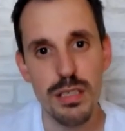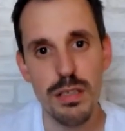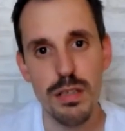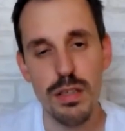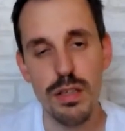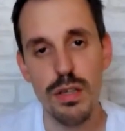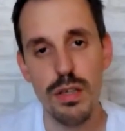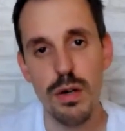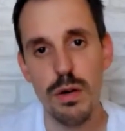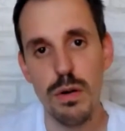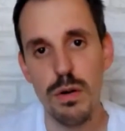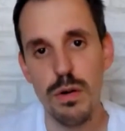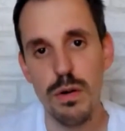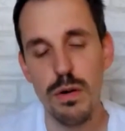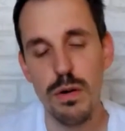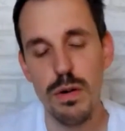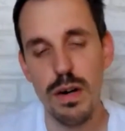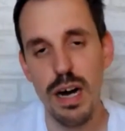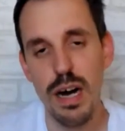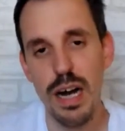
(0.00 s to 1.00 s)

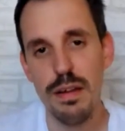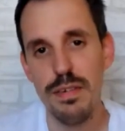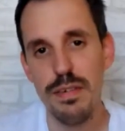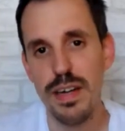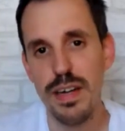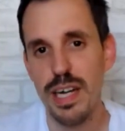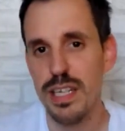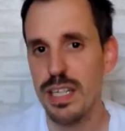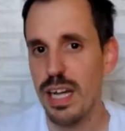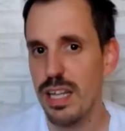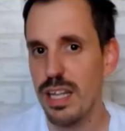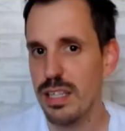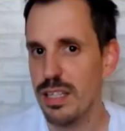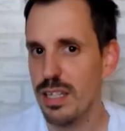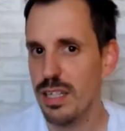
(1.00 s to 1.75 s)
though I've heard that